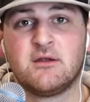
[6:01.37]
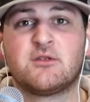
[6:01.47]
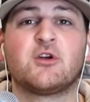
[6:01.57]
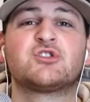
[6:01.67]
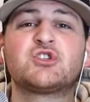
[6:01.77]

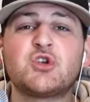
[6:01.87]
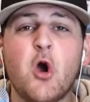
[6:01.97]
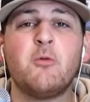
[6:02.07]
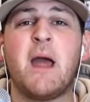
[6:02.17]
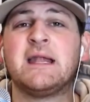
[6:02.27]
there's
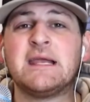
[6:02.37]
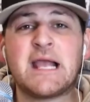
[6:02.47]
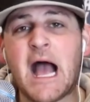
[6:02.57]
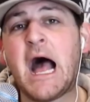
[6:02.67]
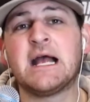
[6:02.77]
so many
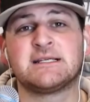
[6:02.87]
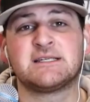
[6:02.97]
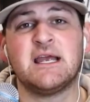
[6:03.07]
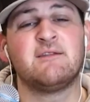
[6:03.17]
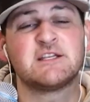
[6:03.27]

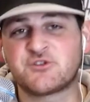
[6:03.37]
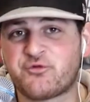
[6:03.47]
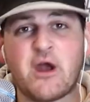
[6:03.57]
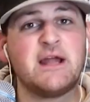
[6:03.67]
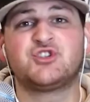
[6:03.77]
guys in this
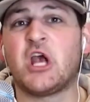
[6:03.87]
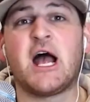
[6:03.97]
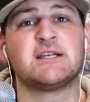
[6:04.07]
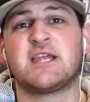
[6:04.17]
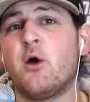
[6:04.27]

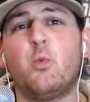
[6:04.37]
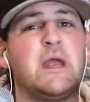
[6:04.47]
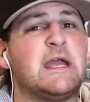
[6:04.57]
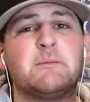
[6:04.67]
franchise that we